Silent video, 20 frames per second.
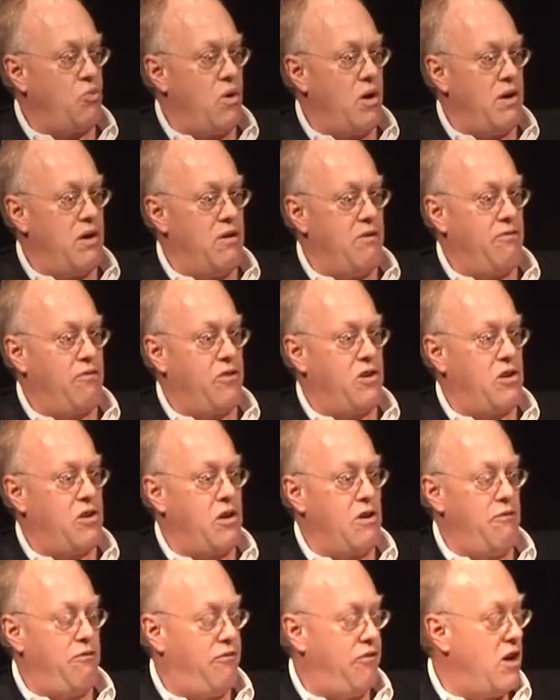one of
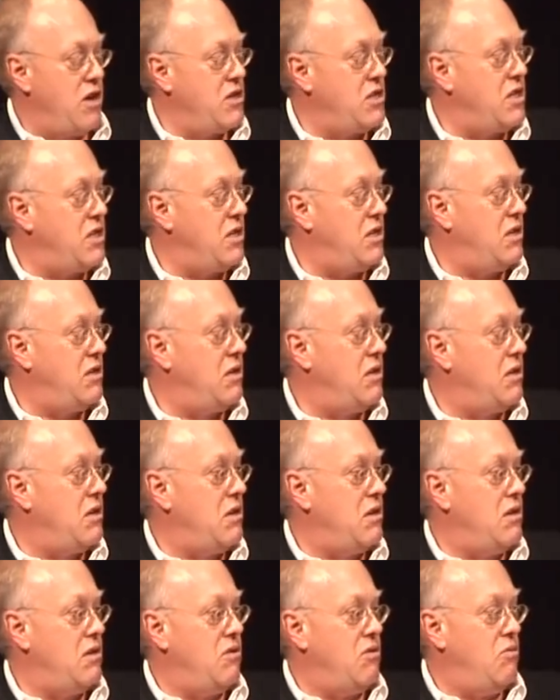confronting
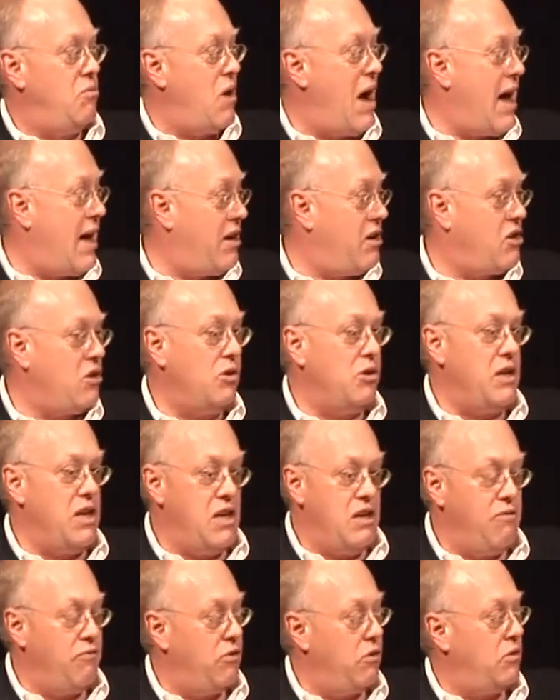radical
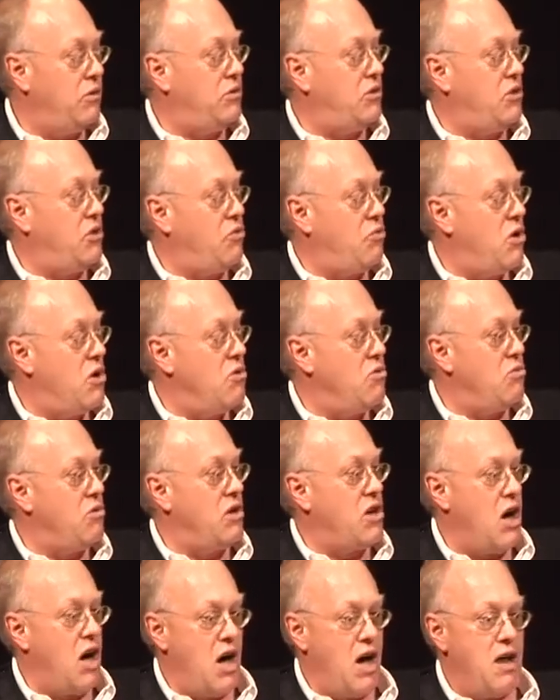evil, to
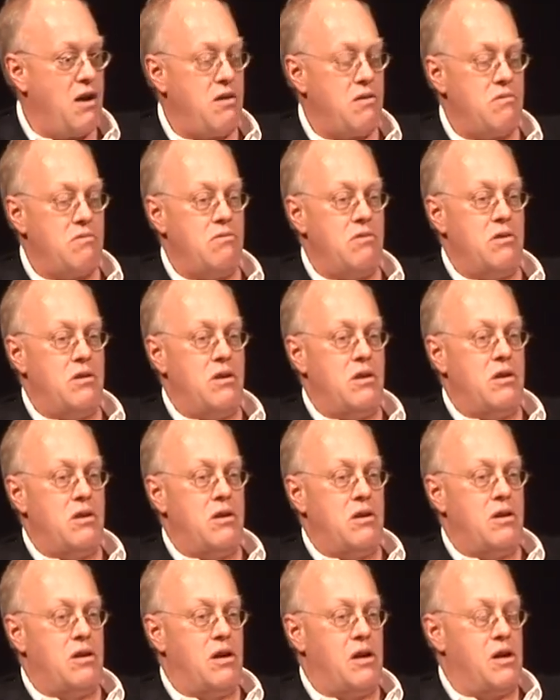quote Kant,
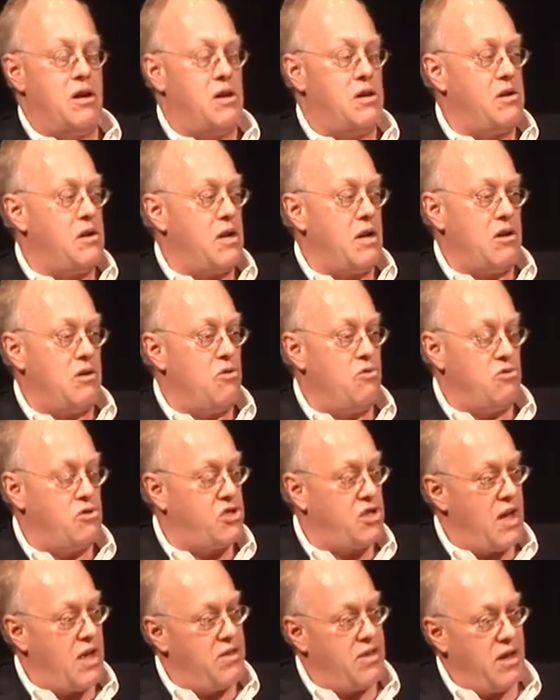uh, who
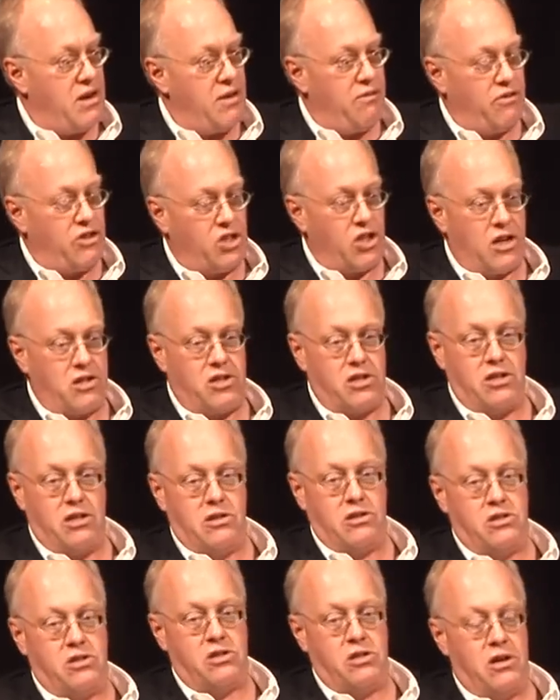said that if
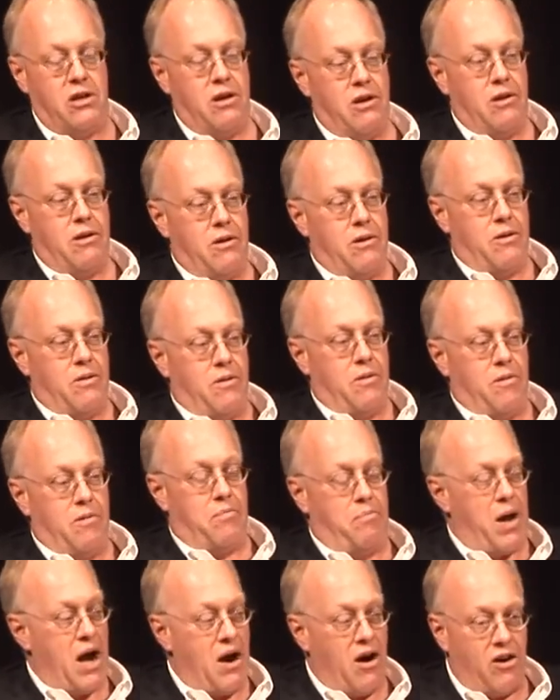justice
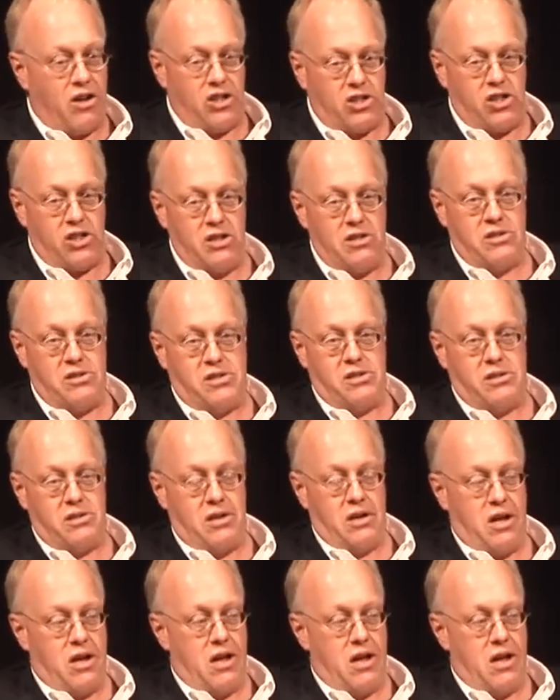perishes,